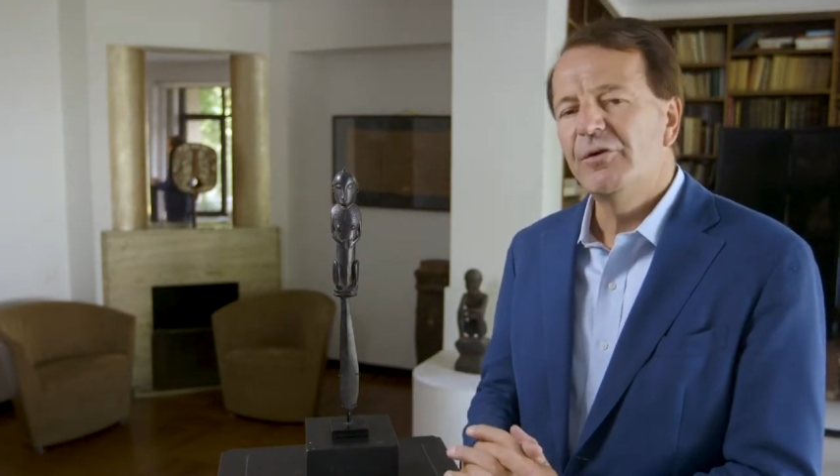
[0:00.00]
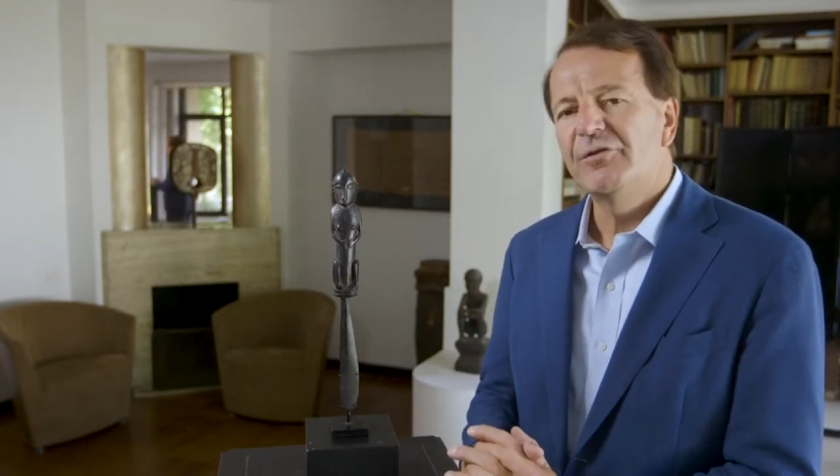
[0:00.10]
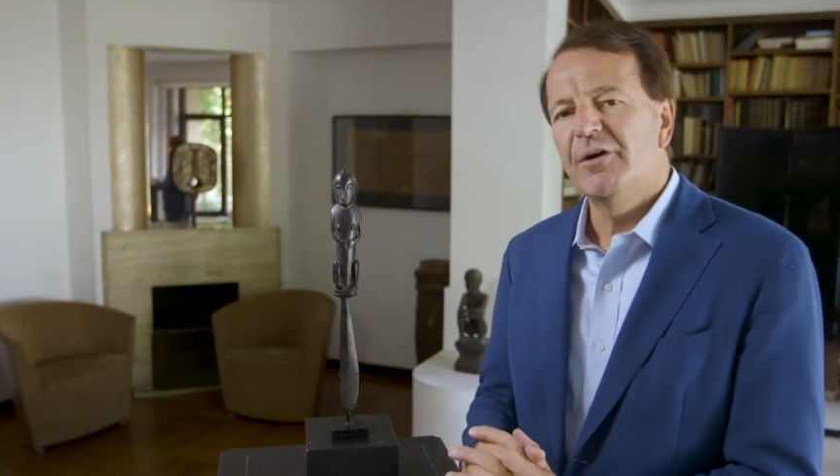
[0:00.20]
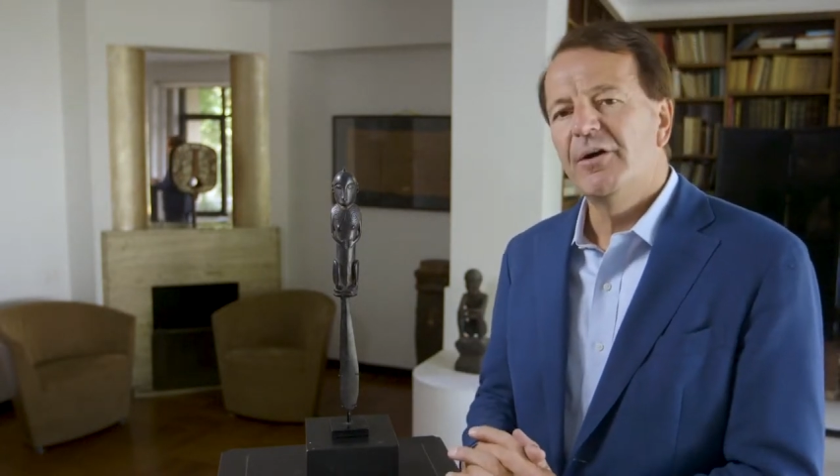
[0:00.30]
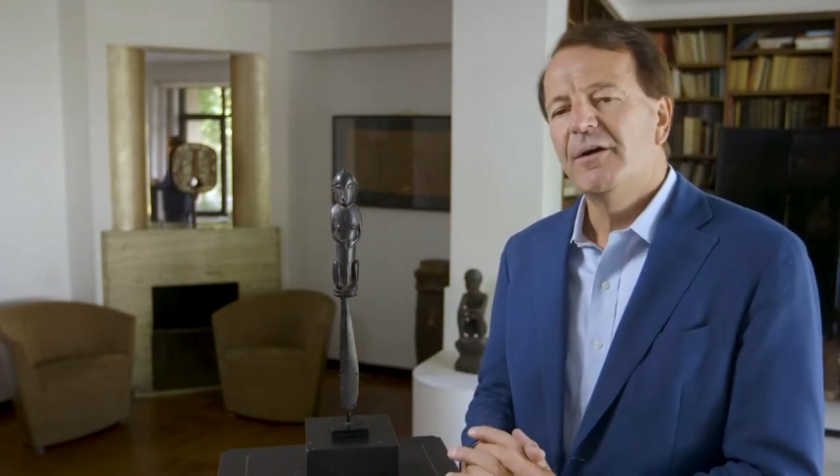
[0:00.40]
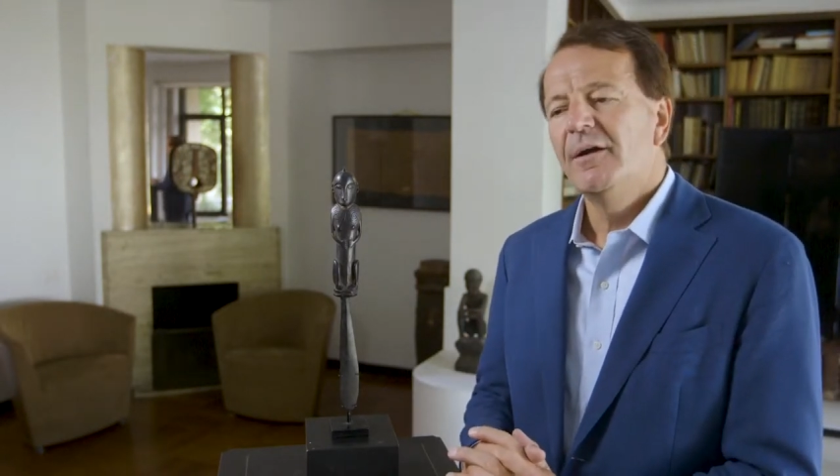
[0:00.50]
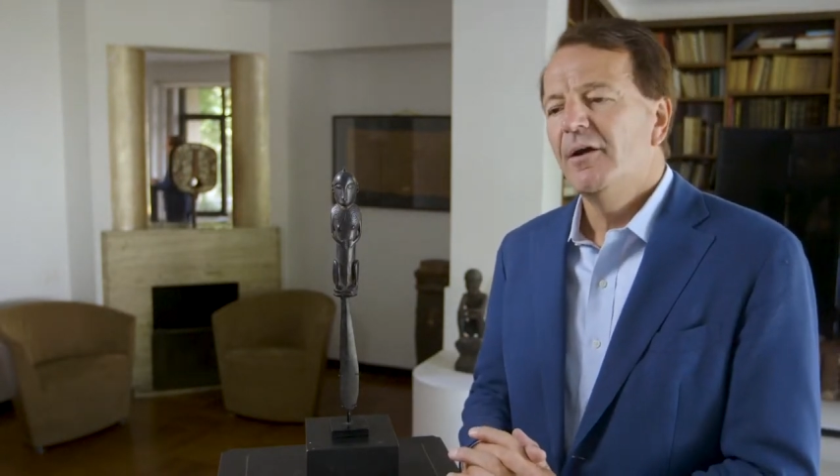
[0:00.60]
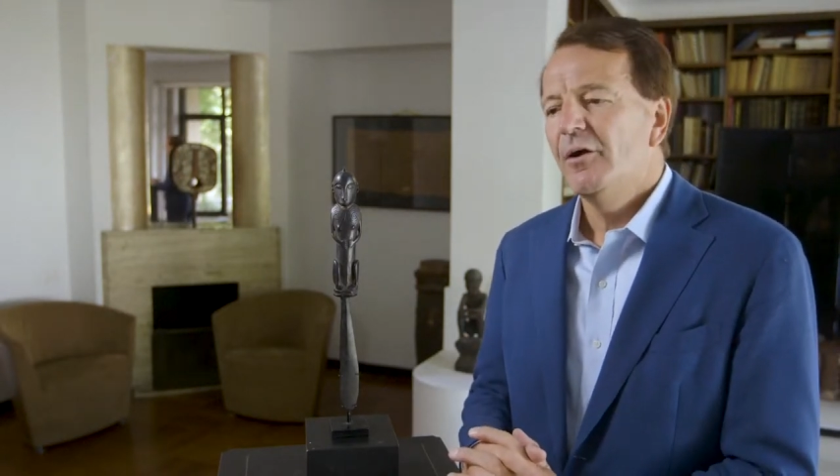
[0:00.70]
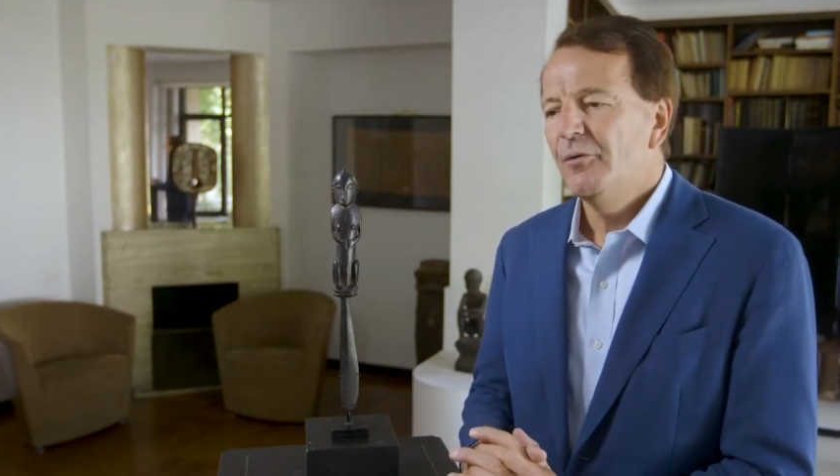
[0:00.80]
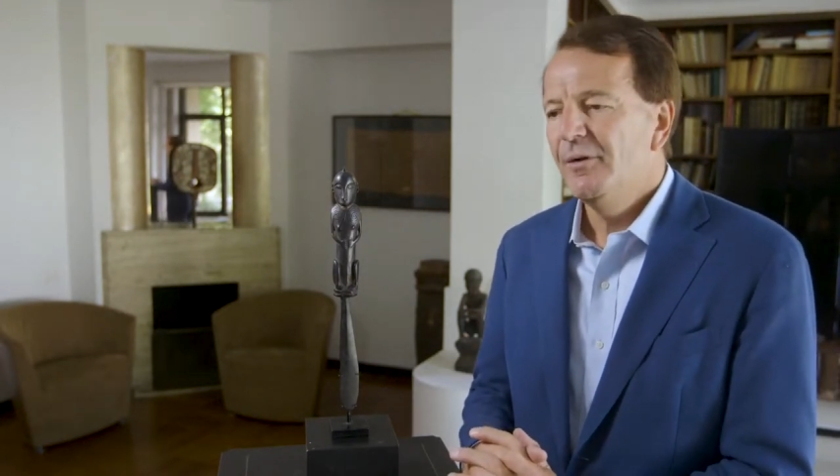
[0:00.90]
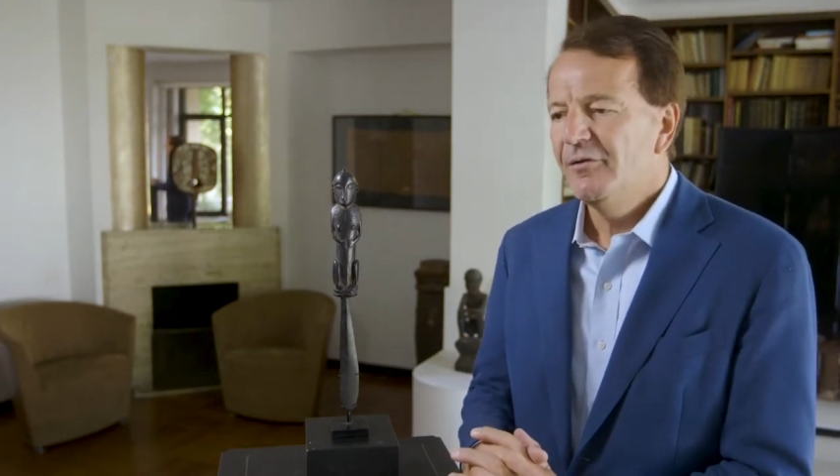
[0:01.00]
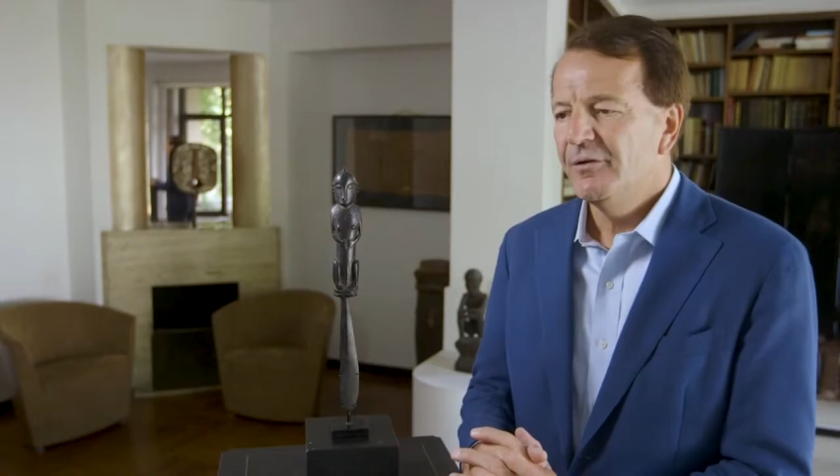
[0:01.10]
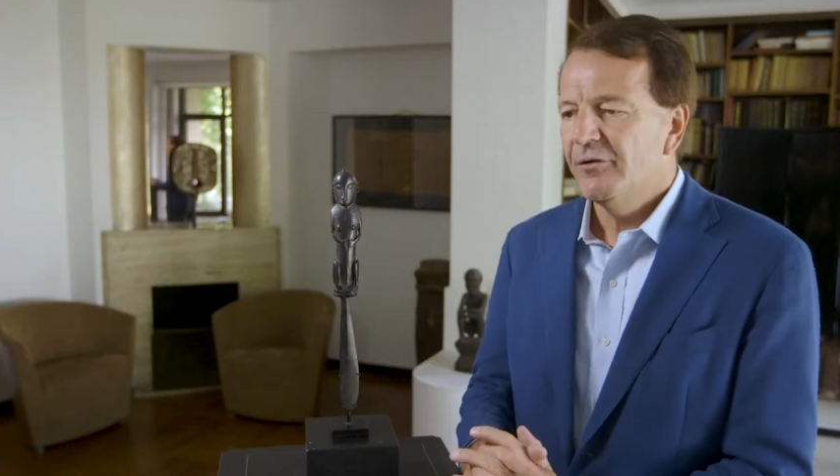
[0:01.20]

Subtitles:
which are a region